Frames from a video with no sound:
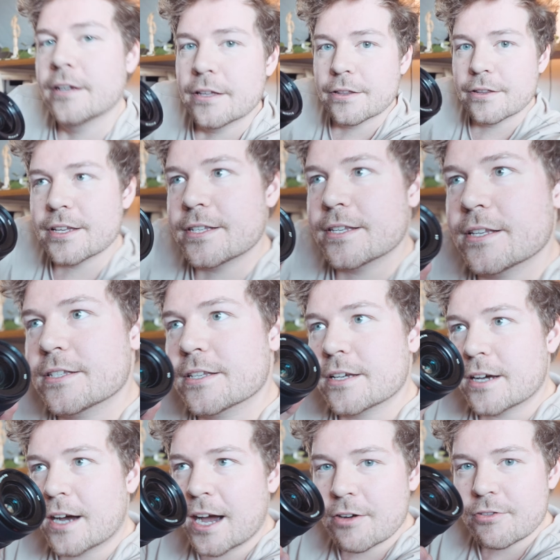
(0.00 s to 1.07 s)
This is a,
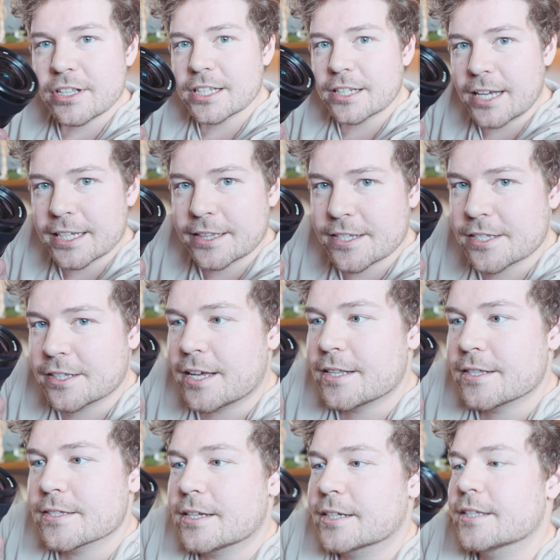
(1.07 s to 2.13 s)
I really like this
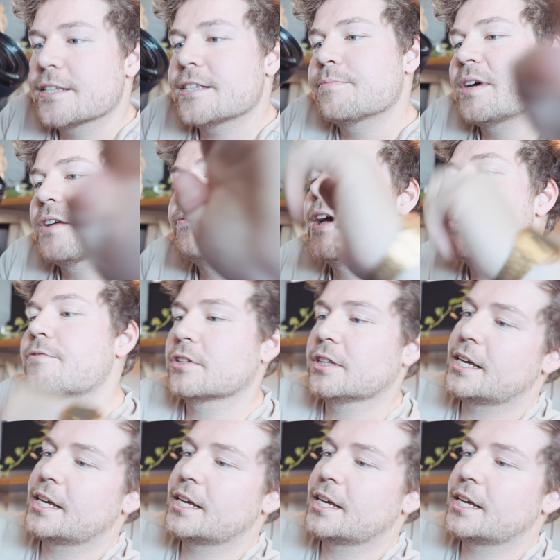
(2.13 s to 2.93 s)
lens. Like, this is my favorite